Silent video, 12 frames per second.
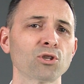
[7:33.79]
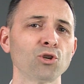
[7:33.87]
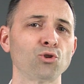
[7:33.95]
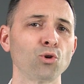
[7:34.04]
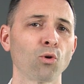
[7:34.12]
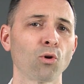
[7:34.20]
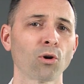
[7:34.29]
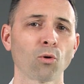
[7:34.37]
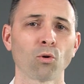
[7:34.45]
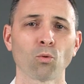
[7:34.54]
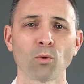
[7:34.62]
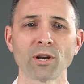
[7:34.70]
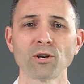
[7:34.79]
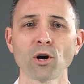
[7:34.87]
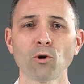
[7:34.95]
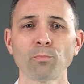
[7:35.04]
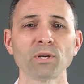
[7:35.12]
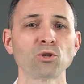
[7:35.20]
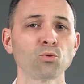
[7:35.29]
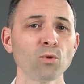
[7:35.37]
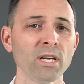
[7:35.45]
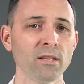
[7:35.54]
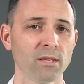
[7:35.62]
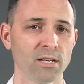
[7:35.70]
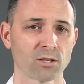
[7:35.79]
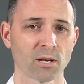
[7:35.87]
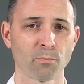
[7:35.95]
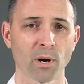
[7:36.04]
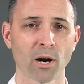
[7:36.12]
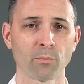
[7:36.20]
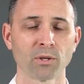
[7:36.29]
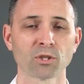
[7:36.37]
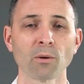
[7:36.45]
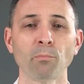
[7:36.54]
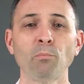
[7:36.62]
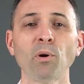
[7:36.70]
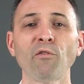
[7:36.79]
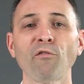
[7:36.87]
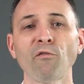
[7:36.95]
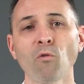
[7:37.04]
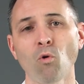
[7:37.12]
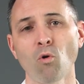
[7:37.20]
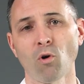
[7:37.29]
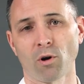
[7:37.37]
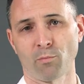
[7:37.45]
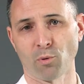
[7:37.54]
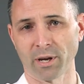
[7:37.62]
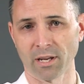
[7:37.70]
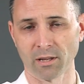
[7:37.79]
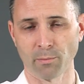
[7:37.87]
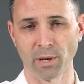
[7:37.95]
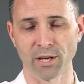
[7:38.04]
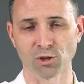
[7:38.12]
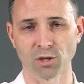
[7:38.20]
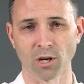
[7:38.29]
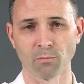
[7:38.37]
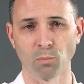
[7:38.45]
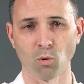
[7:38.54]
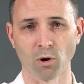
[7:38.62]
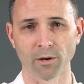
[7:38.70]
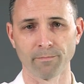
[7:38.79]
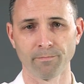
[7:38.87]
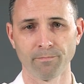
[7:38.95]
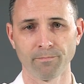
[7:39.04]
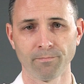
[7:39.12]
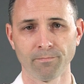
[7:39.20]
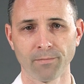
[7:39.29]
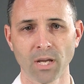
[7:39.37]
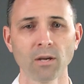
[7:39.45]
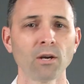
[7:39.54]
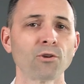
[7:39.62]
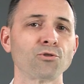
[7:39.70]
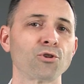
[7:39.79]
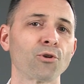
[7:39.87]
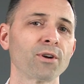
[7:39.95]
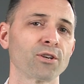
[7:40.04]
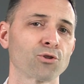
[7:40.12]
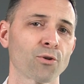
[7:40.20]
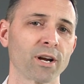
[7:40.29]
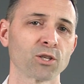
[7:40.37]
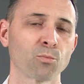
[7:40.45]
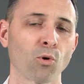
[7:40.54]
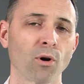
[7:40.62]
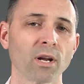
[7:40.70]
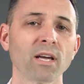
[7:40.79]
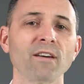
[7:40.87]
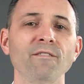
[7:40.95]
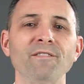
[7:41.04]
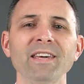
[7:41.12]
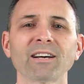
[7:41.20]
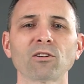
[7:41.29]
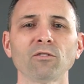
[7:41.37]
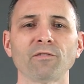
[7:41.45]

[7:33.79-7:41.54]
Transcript: the door or window between these compartments before bringing the patient on board. During transport, vehicle